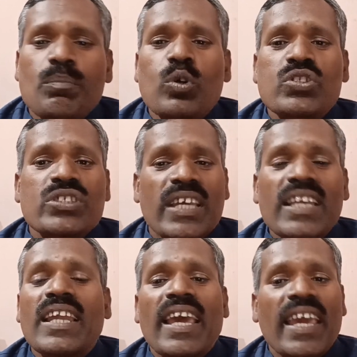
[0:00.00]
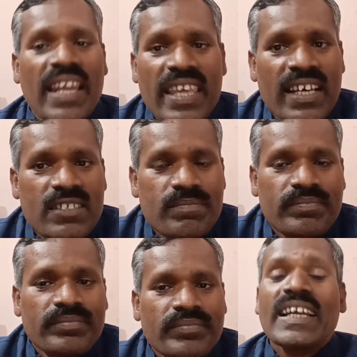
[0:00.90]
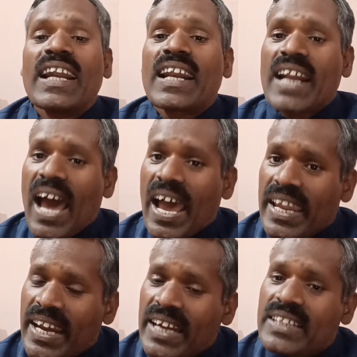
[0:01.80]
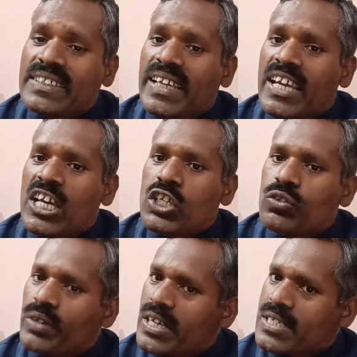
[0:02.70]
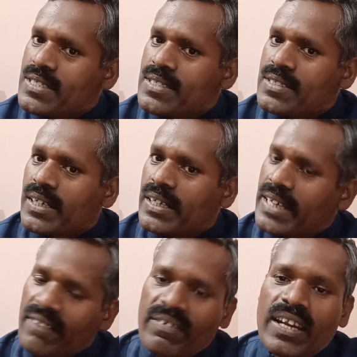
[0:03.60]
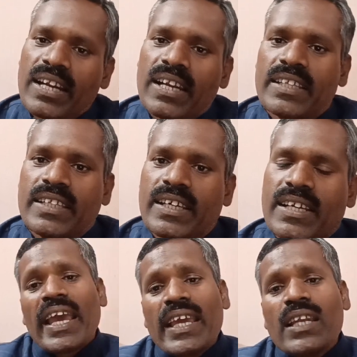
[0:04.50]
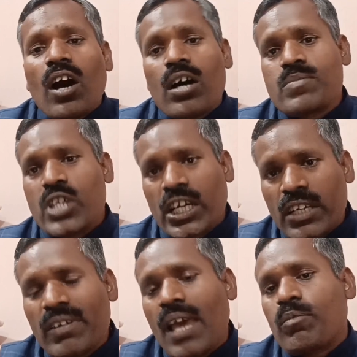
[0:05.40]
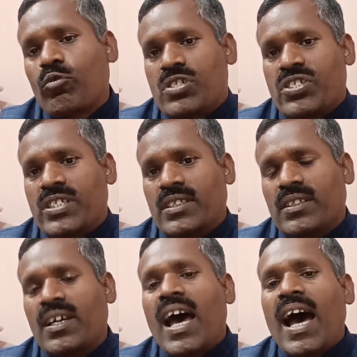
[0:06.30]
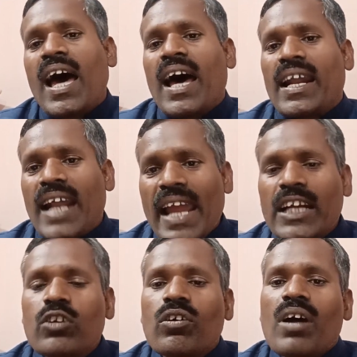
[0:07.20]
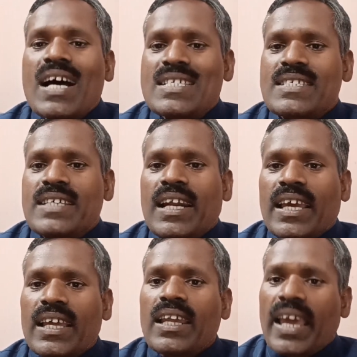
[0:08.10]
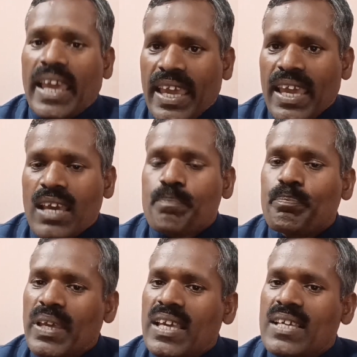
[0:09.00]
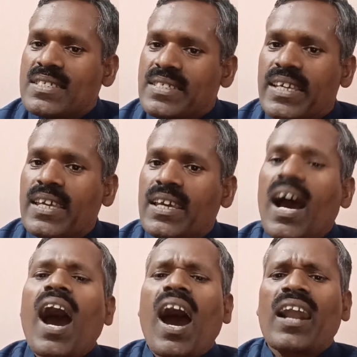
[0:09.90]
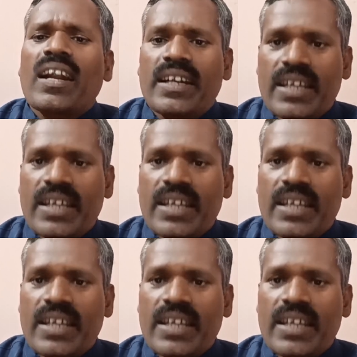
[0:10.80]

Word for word: suppose, in area. Then write their units definitely there. In objective type question, write your answer in A, B, C, or